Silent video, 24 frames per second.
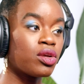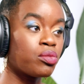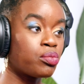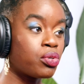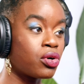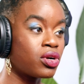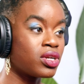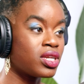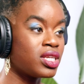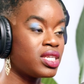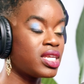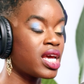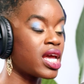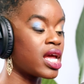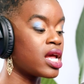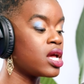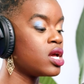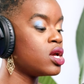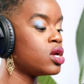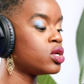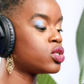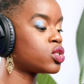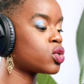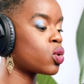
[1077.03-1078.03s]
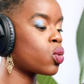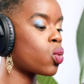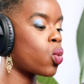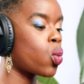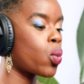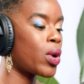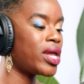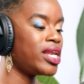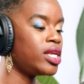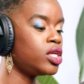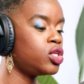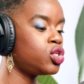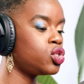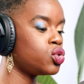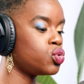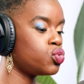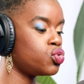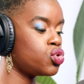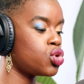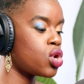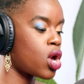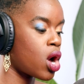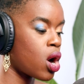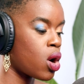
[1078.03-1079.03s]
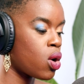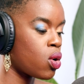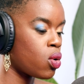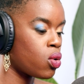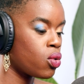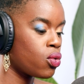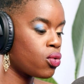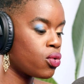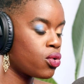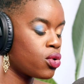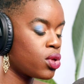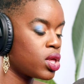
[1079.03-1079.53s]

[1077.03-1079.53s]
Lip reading: important to date. So when did you know